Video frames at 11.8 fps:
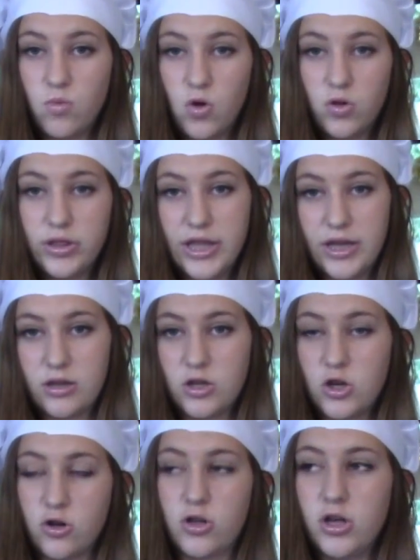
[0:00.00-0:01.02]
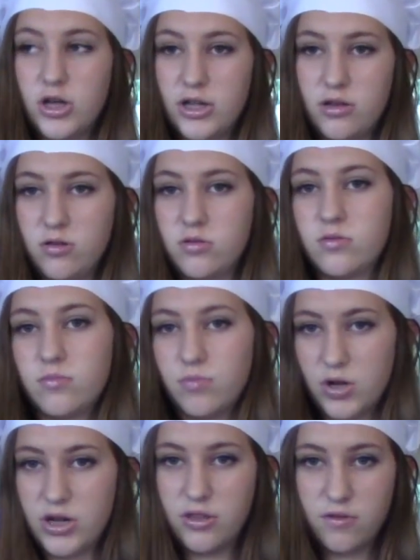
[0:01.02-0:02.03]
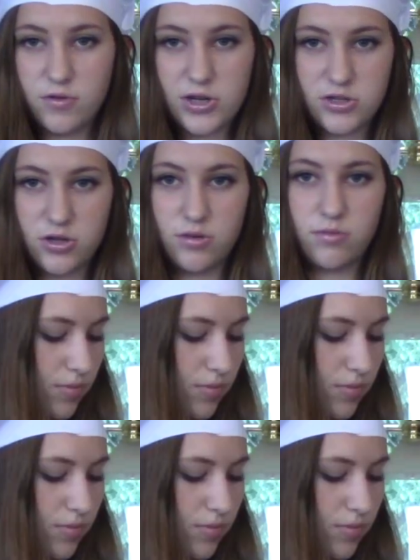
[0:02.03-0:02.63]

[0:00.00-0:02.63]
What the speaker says: mold, then you're good. Put it in the freezer.